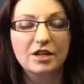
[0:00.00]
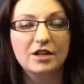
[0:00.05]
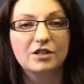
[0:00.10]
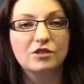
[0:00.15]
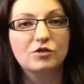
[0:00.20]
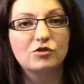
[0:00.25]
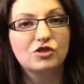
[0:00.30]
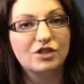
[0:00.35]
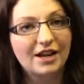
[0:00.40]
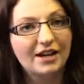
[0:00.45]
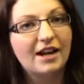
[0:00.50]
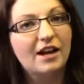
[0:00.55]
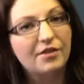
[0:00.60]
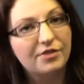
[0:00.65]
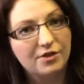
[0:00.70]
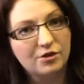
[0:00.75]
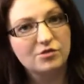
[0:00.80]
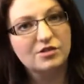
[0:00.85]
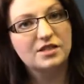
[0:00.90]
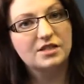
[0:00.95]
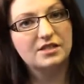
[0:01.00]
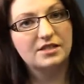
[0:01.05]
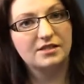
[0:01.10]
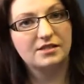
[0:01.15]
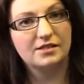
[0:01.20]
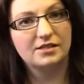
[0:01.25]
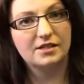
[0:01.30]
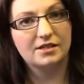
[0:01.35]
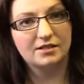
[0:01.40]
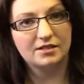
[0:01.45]
So check out those
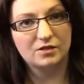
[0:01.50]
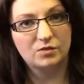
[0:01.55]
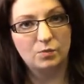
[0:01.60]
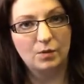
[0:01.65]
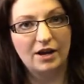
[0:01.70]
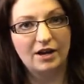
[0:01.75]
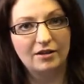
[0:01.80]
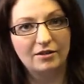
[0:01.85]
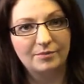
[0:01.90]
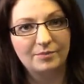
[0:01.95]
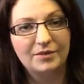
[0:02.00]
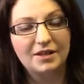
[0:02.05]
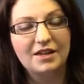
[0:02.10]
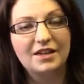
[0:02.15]
statistics as well.